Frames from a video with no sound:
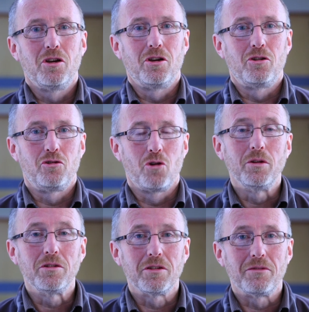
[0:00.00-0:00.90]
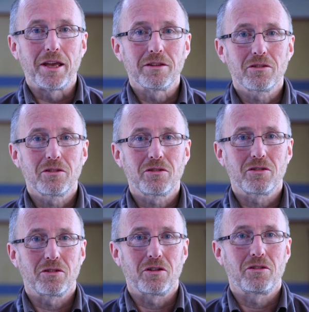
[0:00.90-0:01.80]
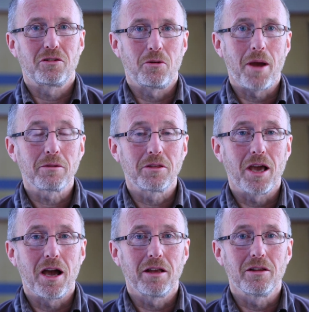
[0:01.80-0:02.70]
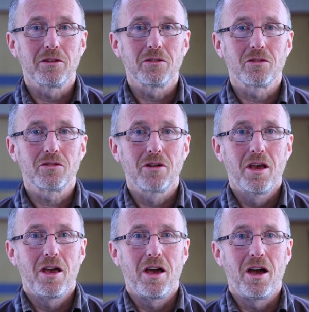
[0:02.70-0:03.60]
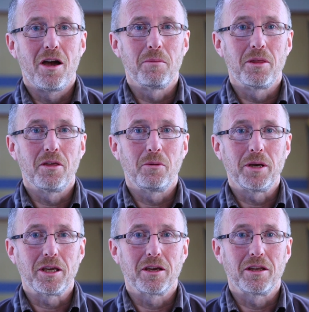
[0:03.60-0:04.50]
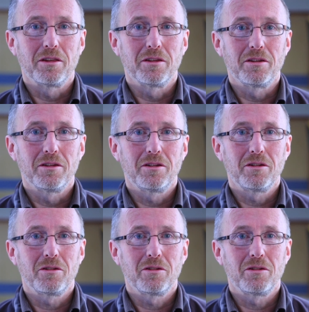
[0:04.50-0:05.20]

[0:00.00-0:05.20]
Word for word: uh, joint events throughout the islands um, and that we can